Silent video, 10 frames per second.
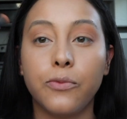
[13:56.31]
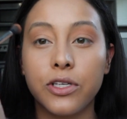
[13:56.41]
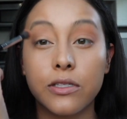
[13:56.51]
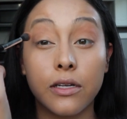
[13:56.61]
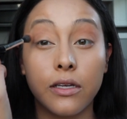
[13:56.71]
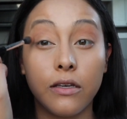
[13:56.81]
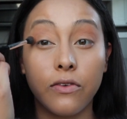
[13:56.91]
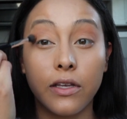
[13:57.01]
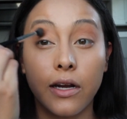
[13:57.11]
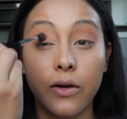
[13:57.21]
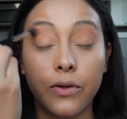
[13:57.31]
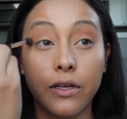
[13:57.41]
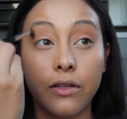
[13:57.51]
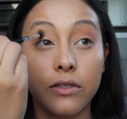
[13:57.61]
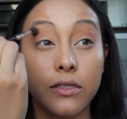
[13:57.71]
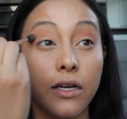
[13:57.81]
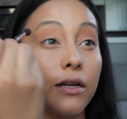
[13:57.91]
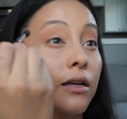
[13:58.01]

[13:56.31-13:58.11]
We're just gonna even it out on the other side.